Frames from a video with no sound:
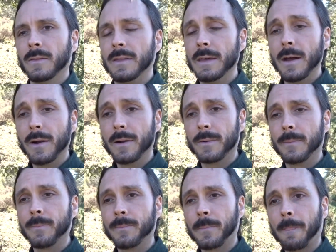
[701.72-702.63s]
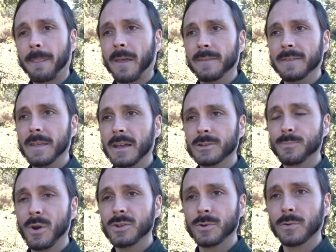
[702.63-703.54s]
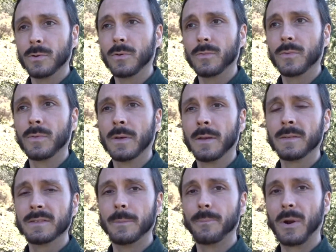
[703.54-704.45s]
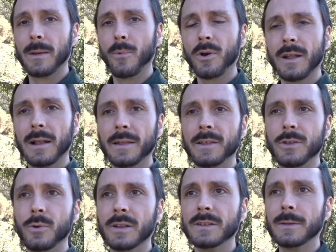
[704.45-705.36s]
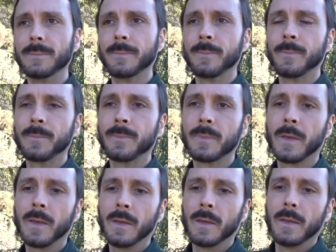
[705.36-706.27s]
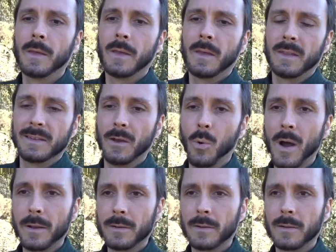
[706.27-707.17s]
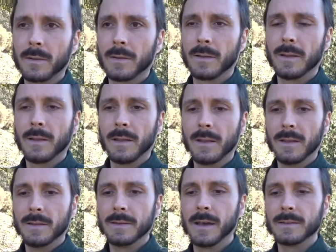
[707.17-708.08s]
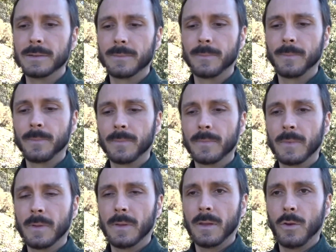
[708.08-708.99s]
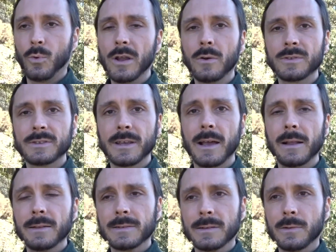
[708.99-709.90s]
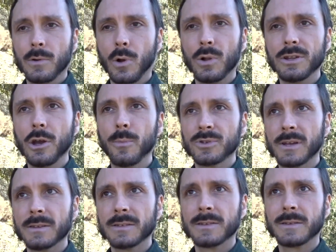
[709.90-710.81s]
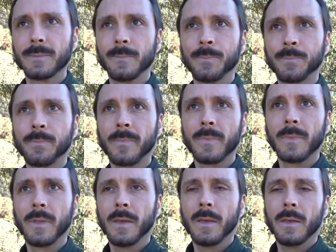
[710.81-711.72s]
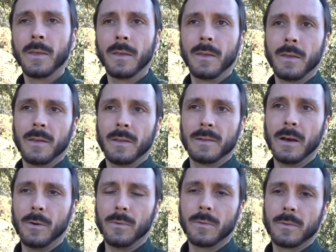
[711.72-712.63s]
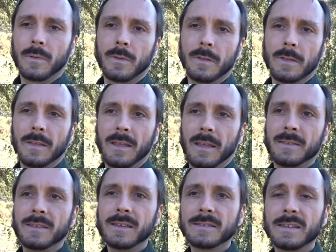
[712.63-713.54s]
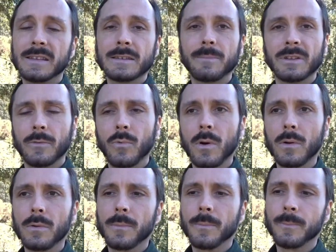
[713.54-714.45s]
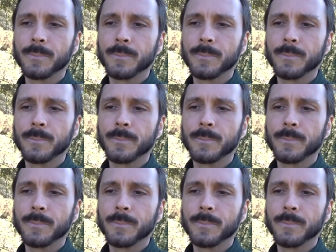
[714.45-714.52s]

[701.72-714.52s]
They are the expression of the primordial unity, the one that reconciles all the opposites. Now, in this deceptive world,